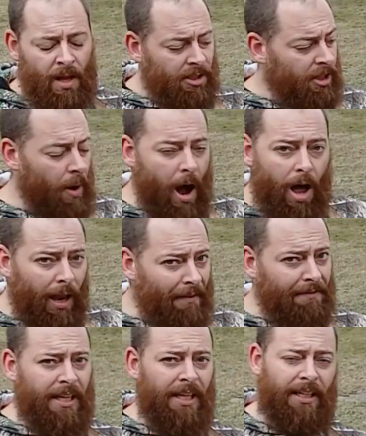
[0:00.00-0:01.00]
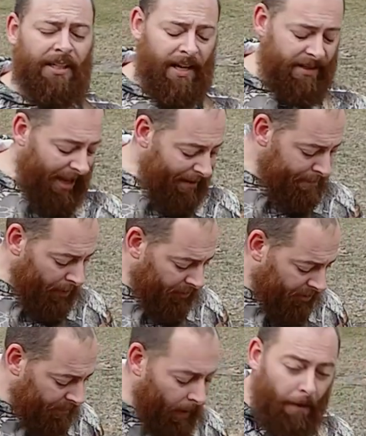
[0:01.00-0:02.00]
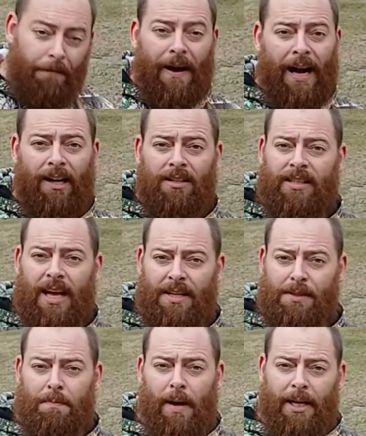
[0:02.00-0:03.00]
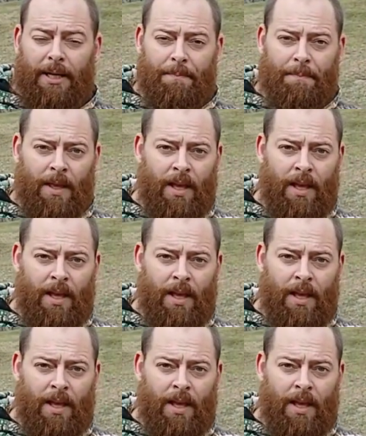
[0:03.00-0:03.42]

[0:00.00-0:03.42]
So all I've done is I've built a small fire inside this bucket,